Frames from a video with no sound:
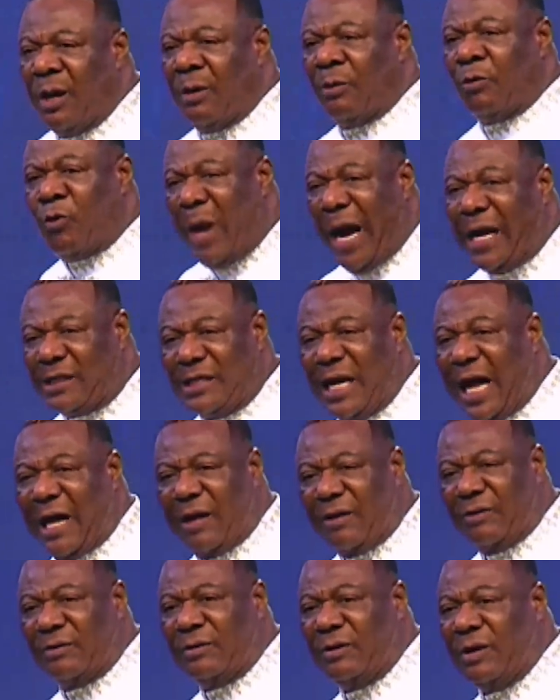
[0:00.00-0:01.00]
right now
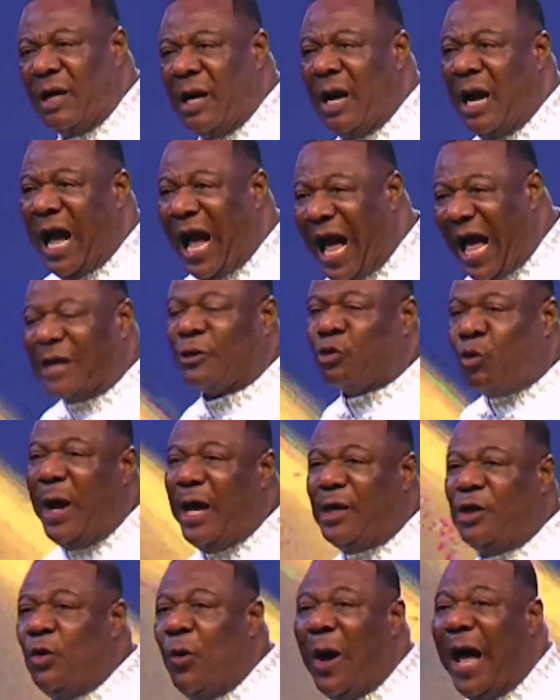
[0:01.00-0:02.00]
at where
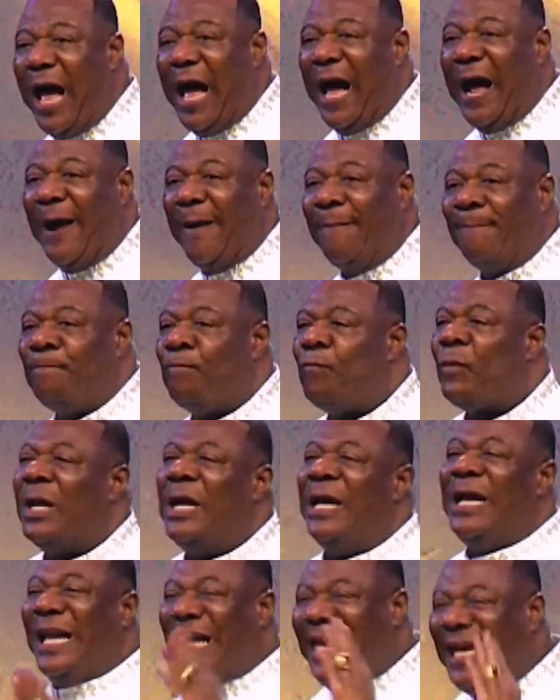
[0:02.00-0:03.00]
you are,
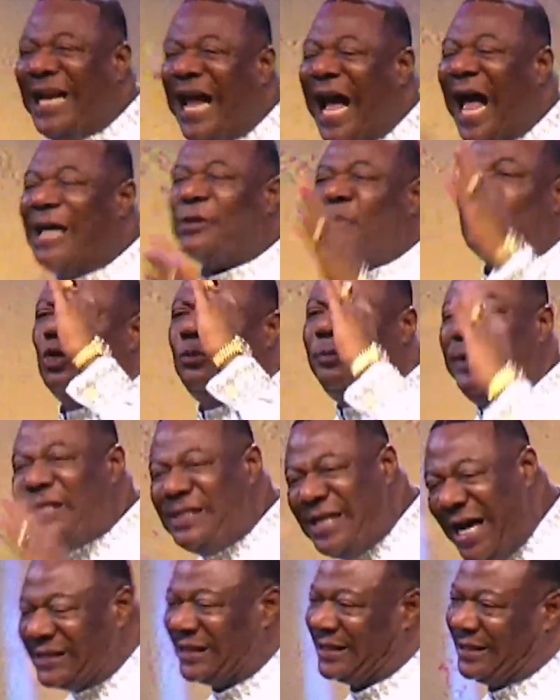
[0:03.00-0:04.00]
it has to be
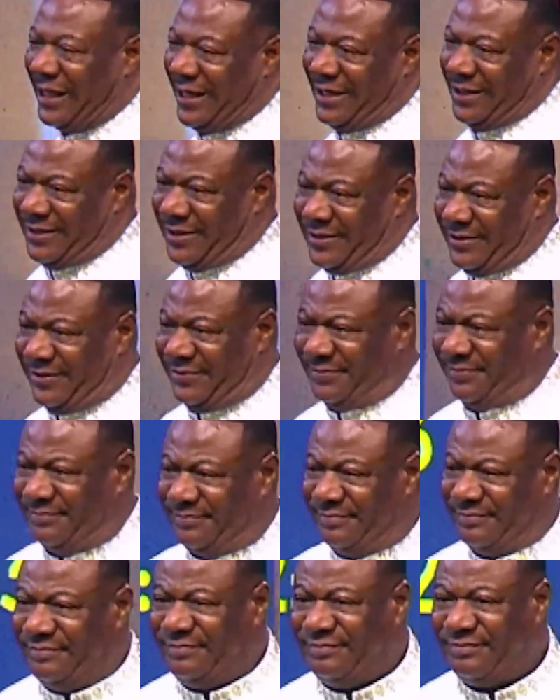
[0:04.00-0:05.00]
tested.
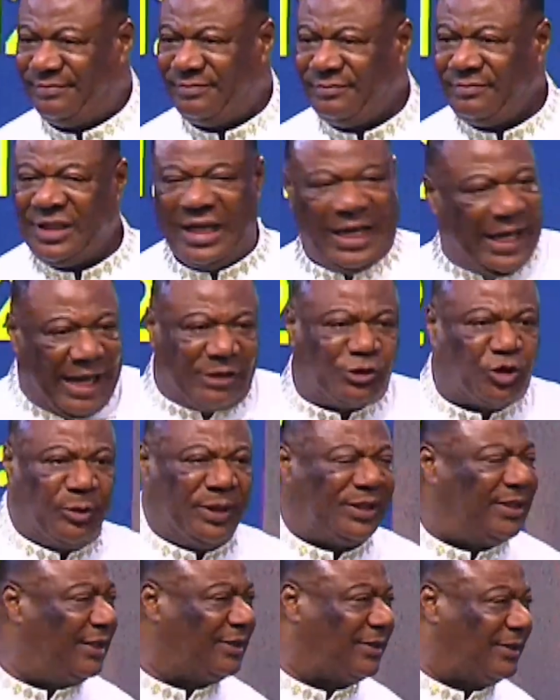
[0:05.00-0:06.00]
It has to be
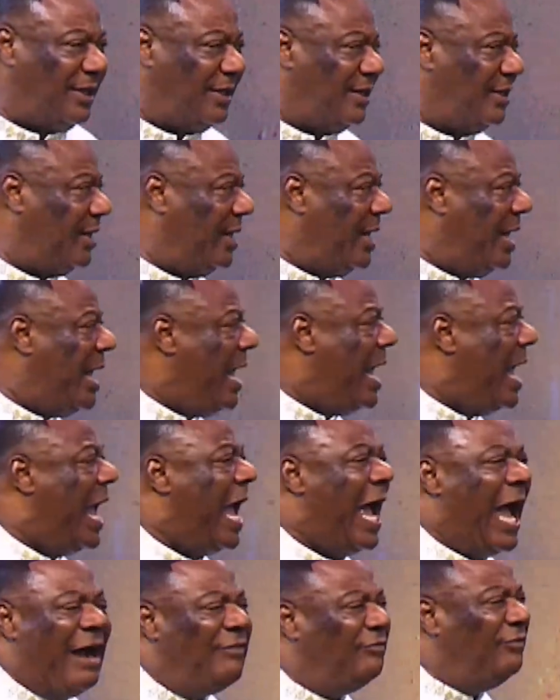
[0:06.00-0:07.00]
tested.
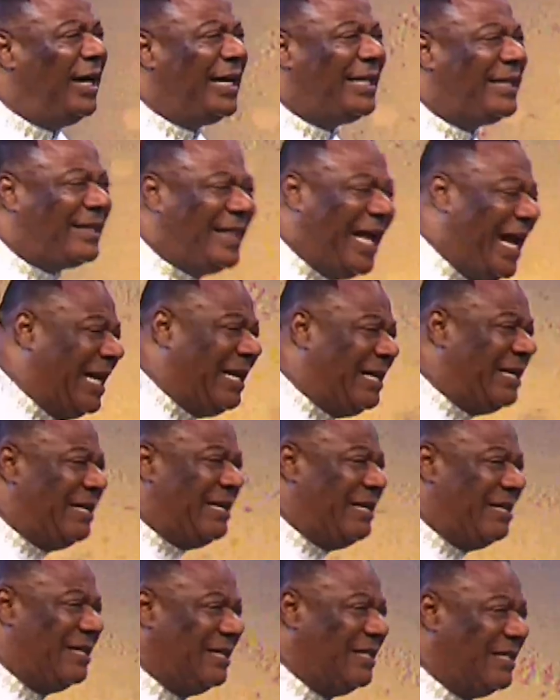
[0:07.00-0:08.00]

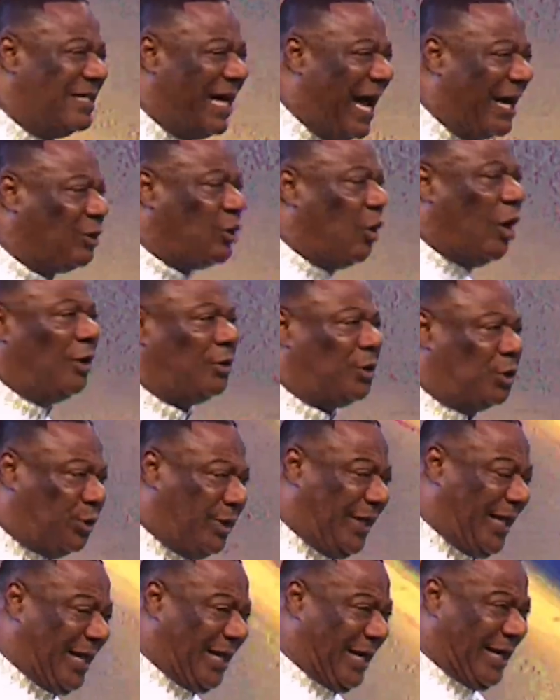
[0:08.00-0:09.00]
Everything that God
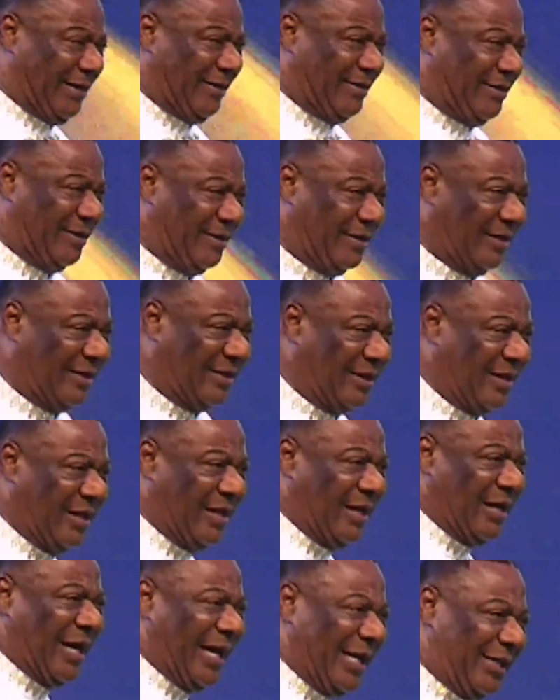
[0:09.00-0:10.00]
created
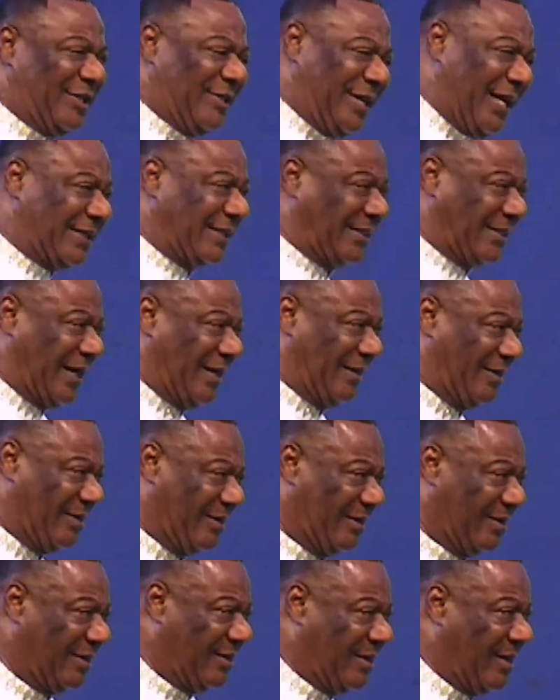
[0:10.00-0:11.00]
is tested.
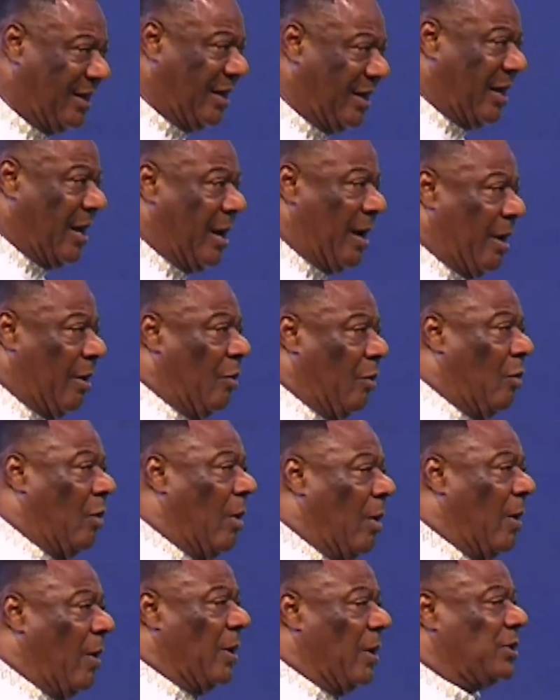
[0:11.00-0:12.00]

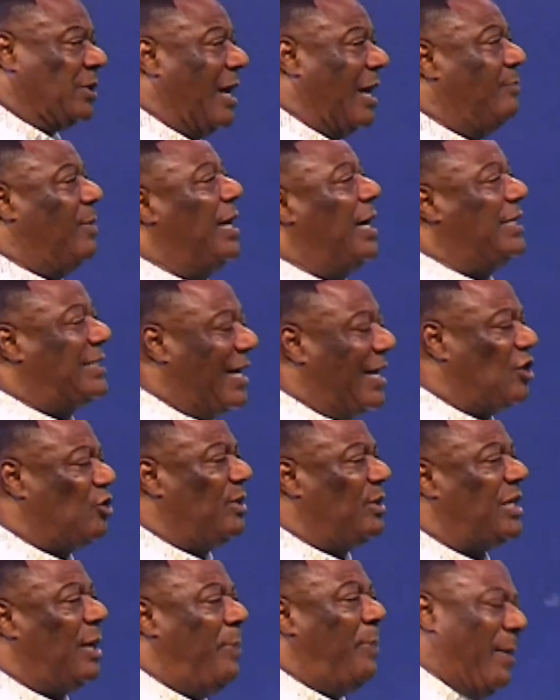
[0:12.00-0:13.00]
Somebody said to me,
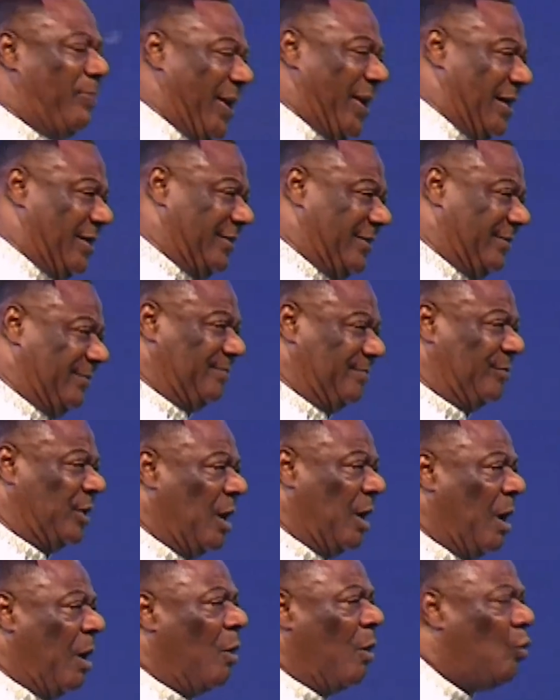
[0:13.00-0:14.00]
say, Papa,
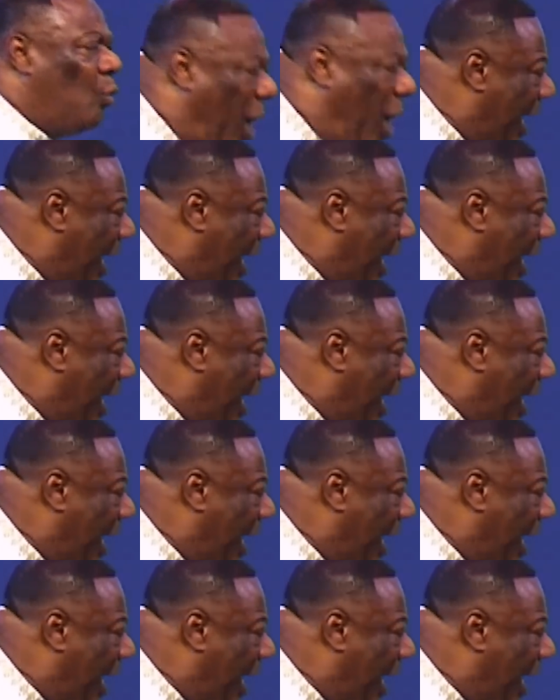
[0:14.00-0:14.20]
what